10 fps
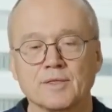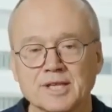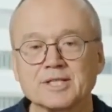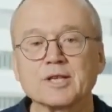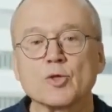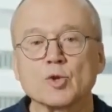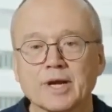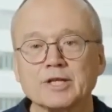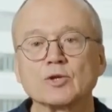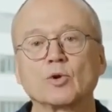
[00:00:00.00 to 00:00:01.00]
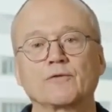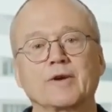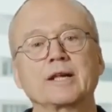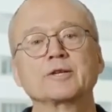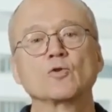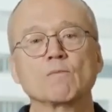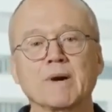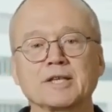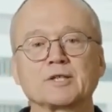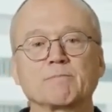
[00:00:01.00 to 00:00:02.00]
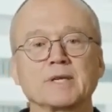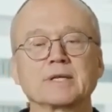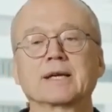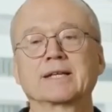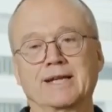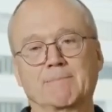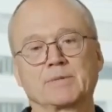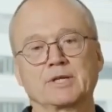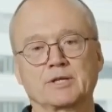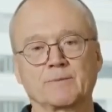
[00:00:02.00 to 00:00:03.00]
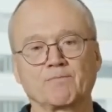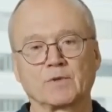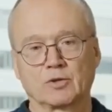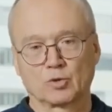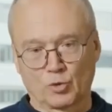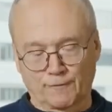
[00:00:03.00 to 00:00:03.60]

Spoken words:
this threshold value must be adapted to